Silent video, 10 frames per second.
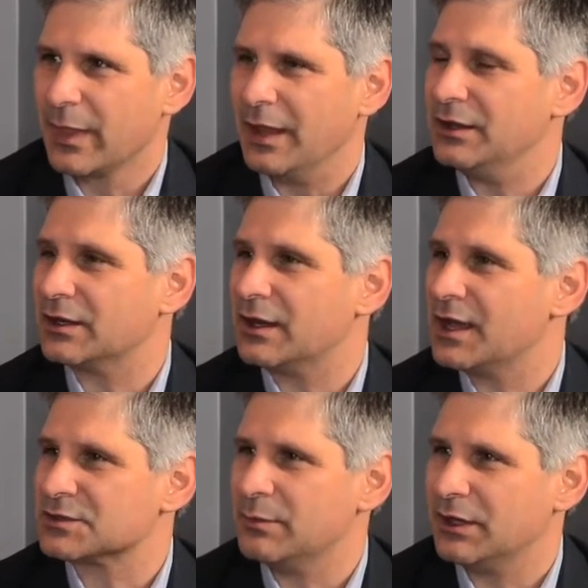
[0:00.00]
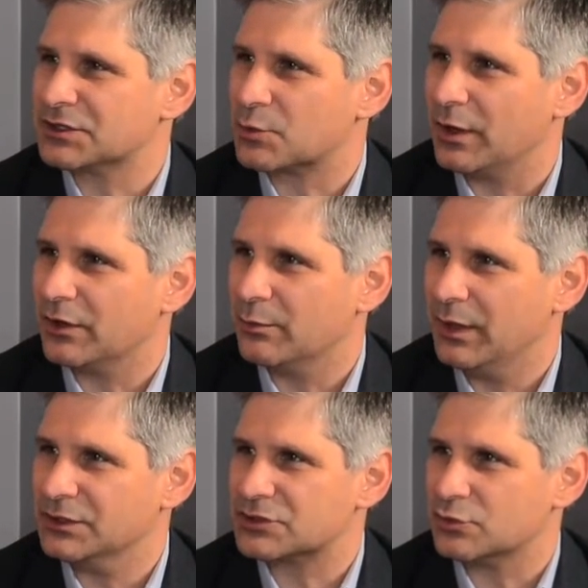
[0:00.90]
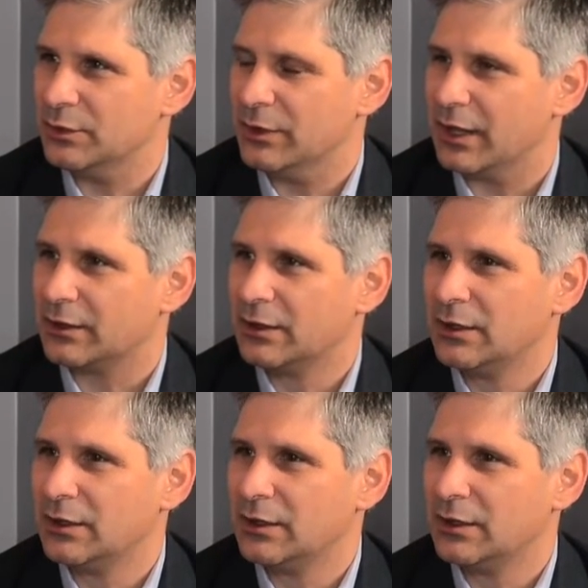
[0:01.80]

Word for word: and yet it hasn't made its way to the mainstream yet.